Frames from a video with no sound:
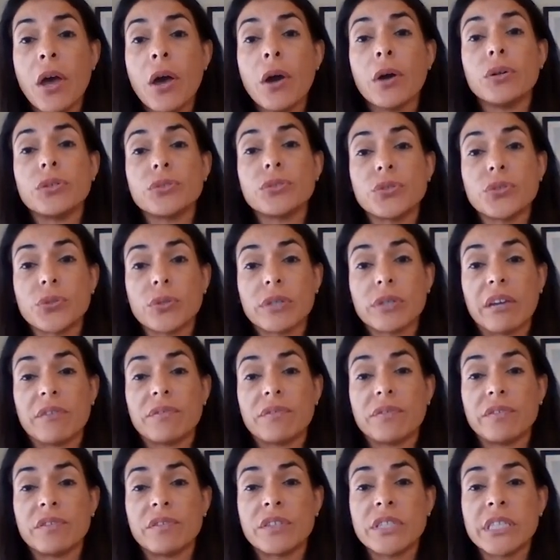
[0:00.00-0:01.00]
until July
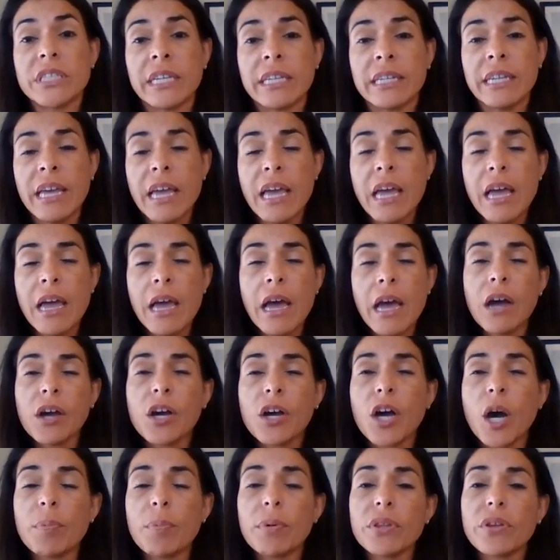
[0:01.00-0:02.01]
15. A
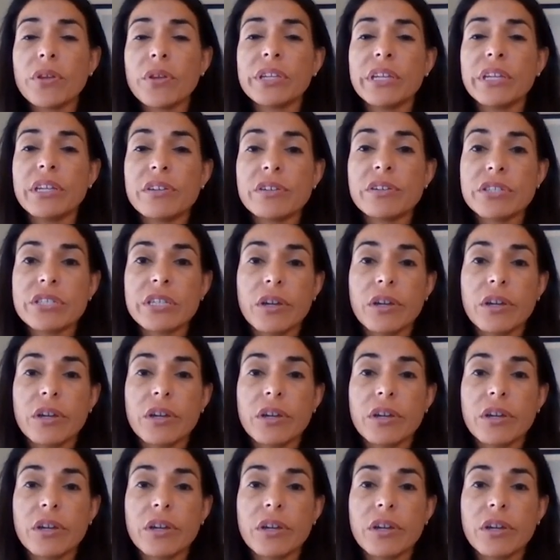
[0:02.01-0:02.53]
couple of years